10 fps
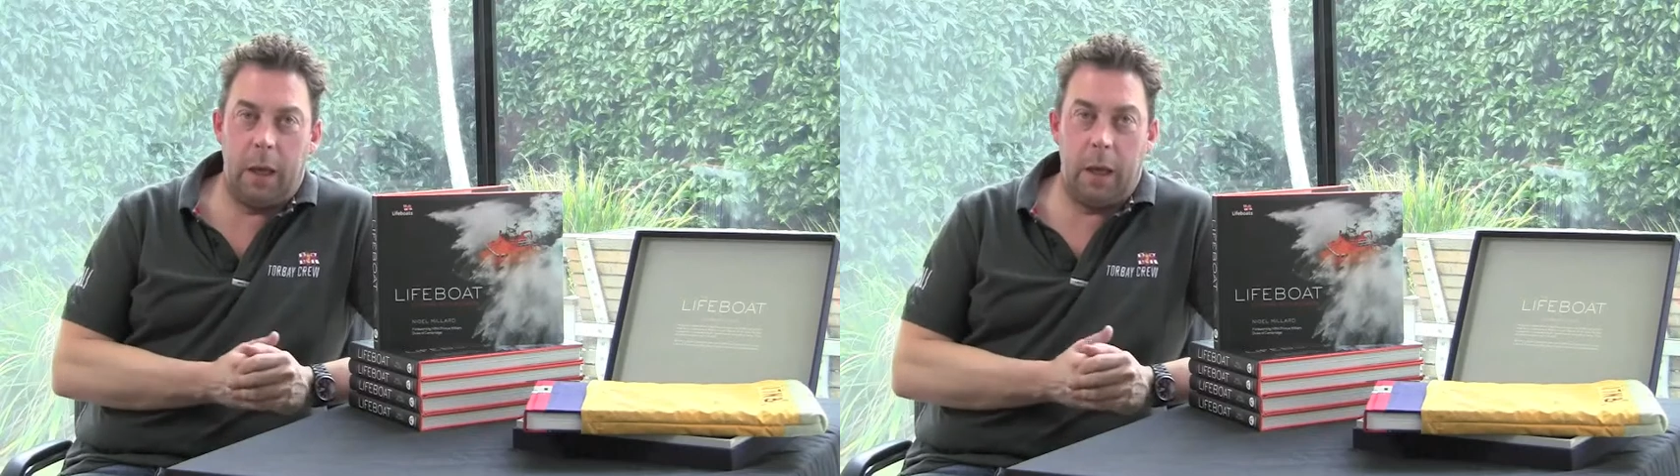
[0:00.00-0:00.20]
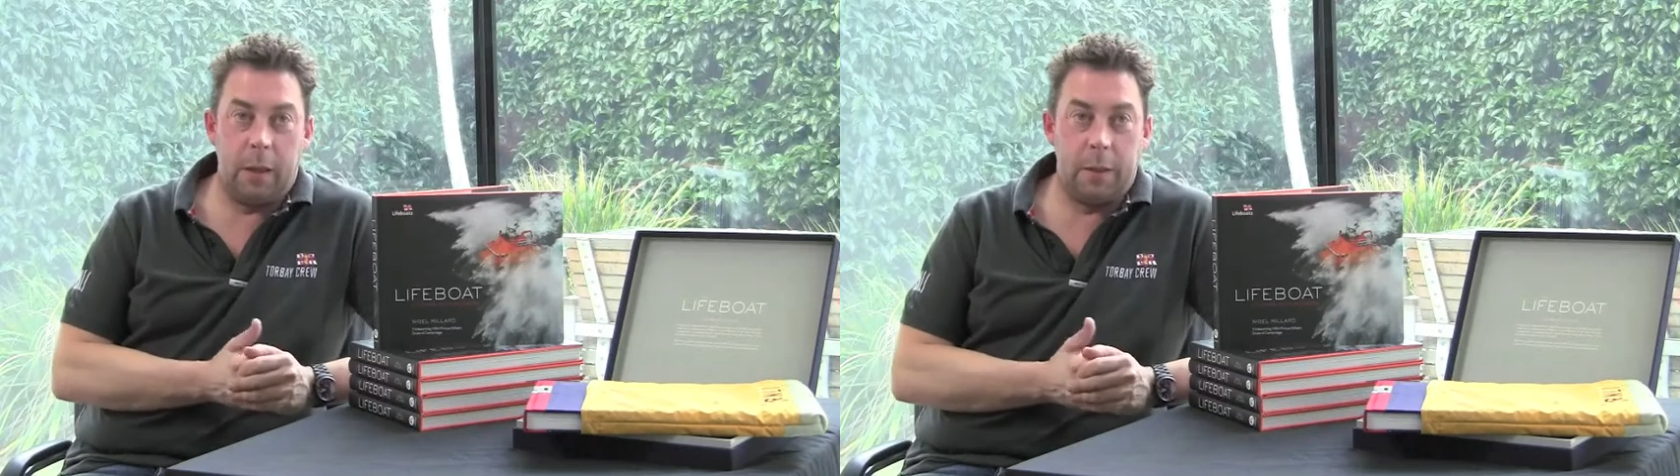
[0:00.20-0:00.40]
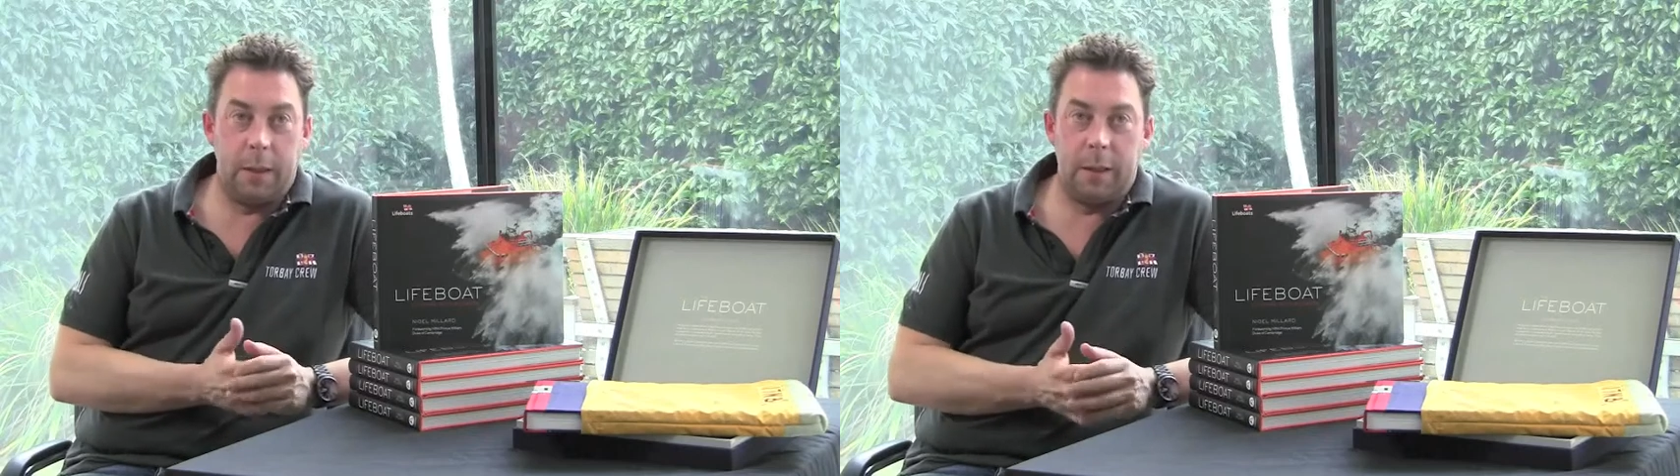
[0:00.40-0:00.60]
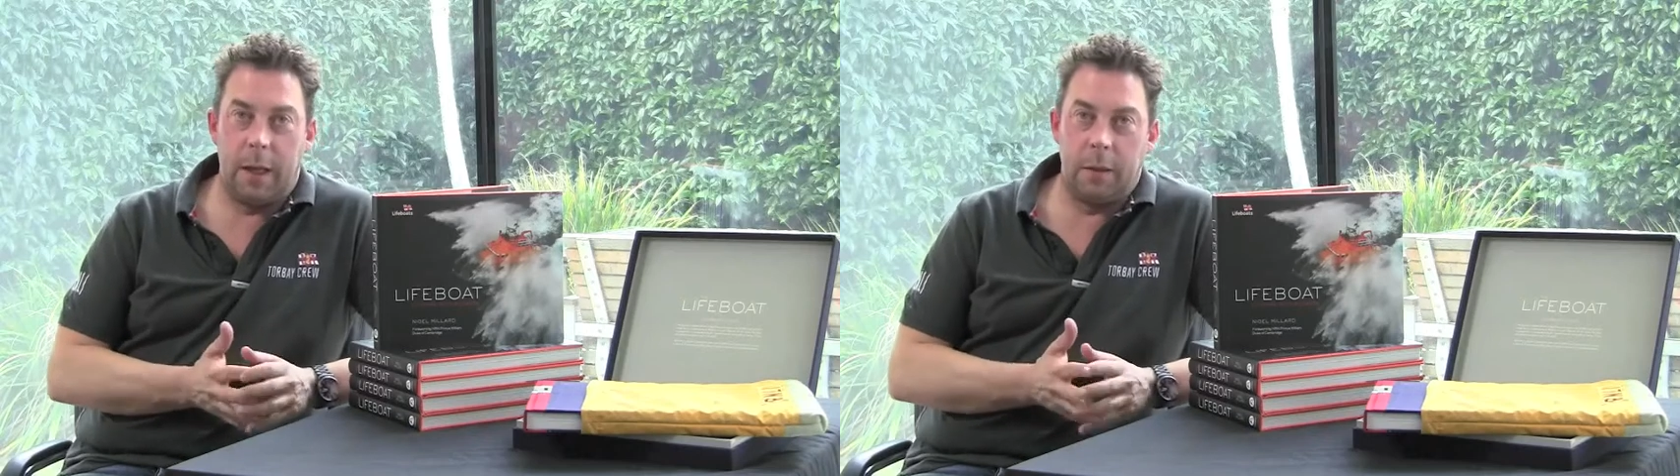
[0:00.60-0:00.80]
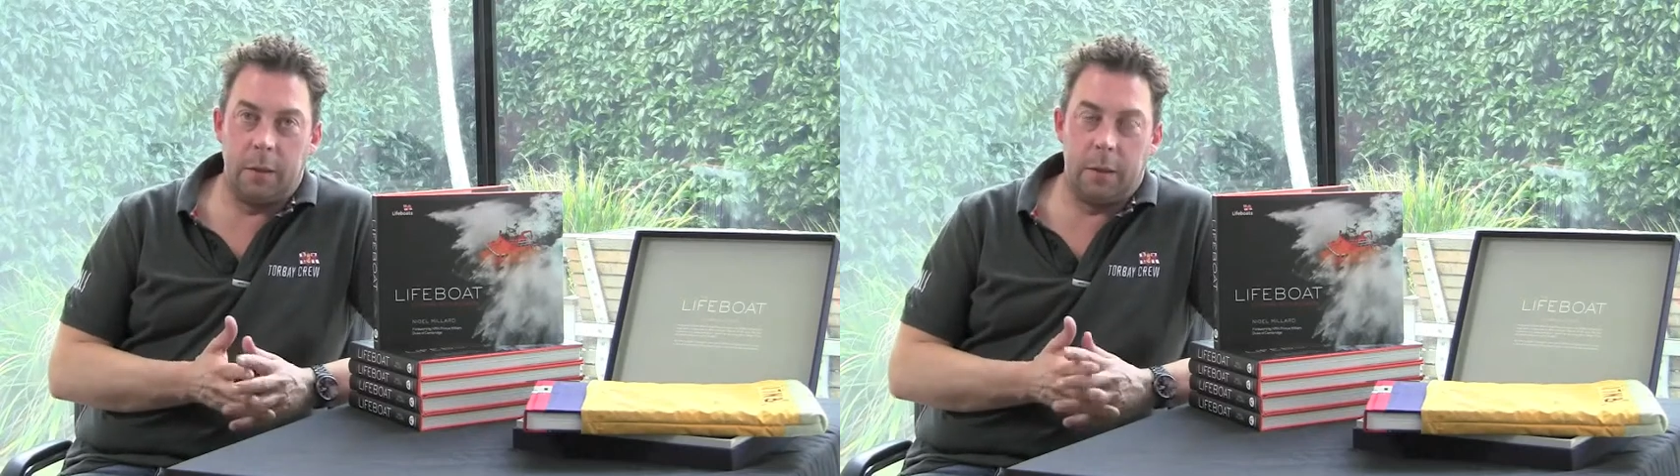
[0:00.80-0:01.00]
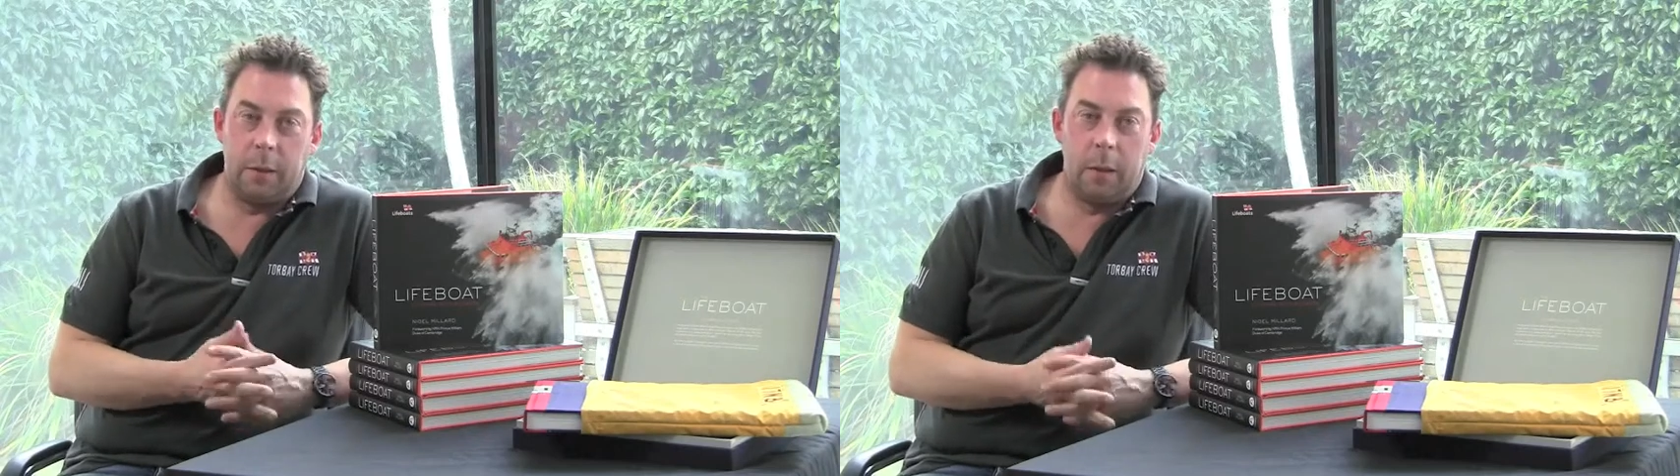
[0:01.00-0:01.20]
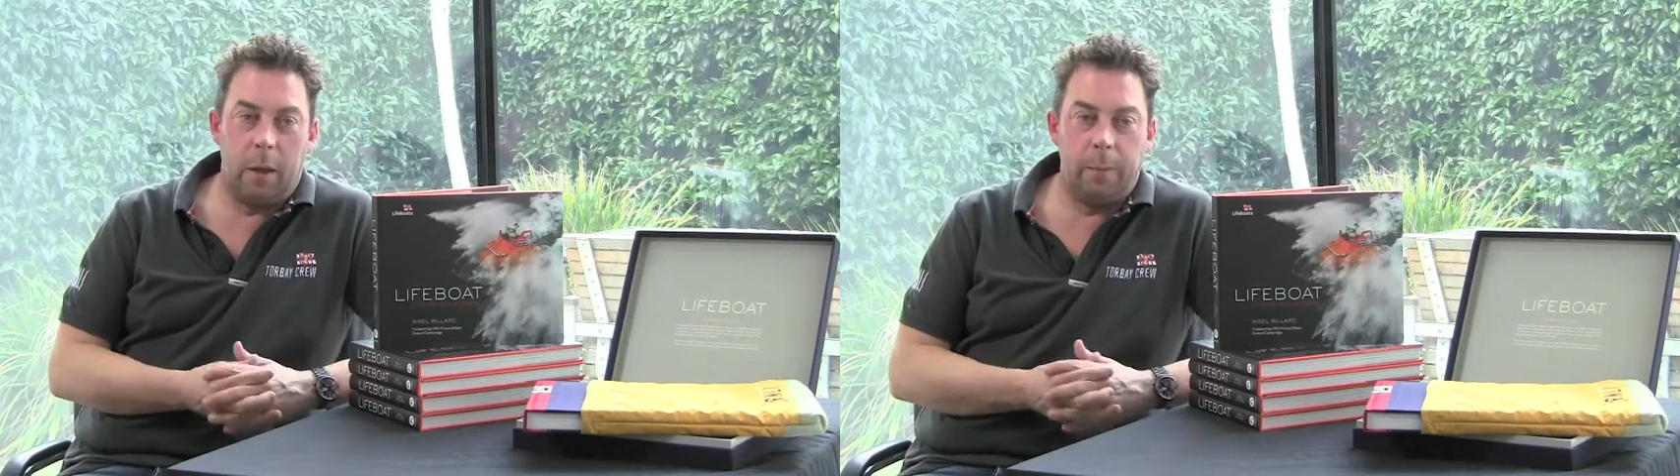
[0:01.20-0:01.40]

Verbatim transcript: in city centres.